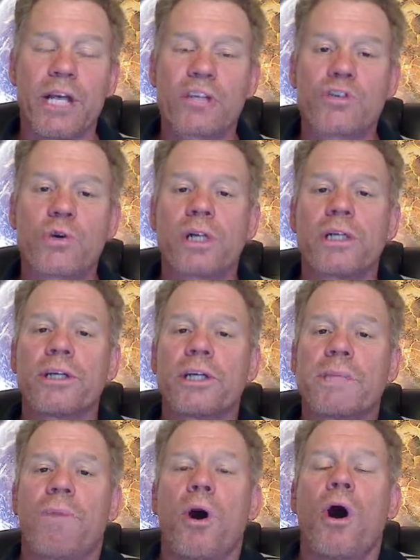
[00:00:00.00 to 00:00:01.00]
So
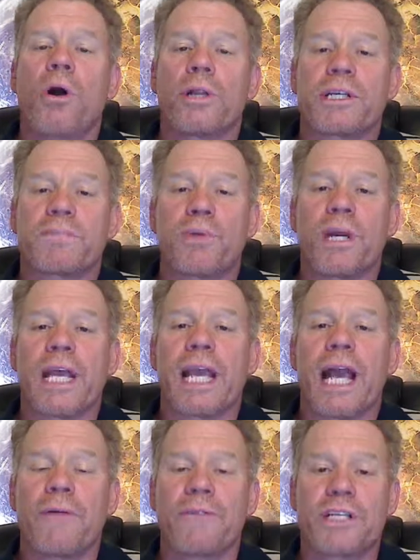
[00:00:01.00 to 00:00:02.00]
clearly Paul is bringing
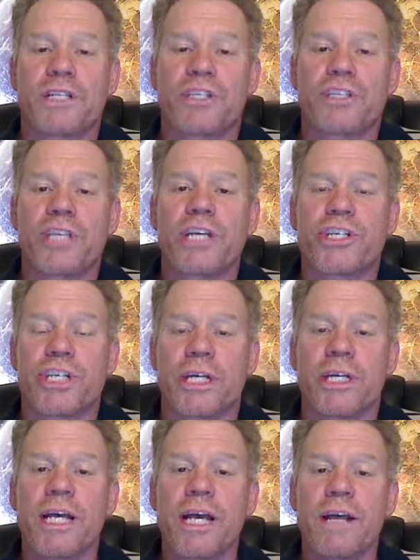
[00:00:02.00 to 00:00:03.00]
out the distinction